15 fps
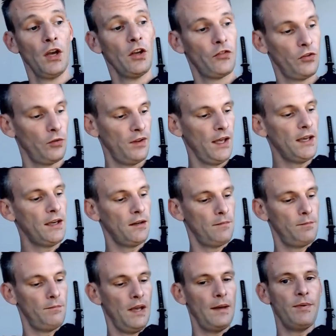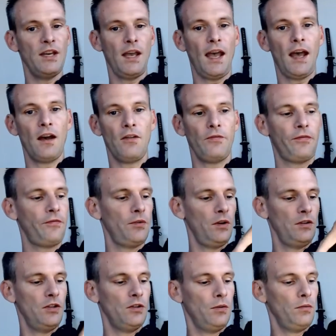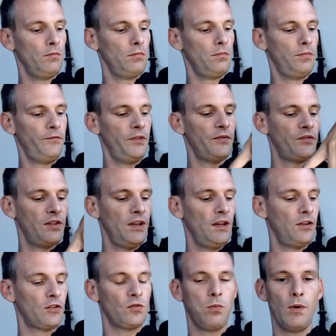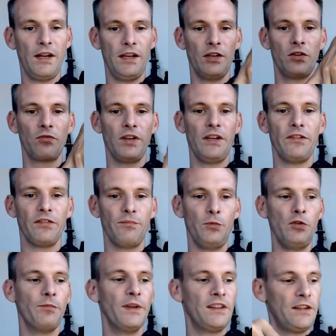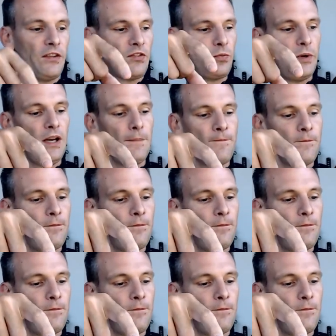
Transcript: So they can maybe have you know 15 to 20 degrees of movement this way,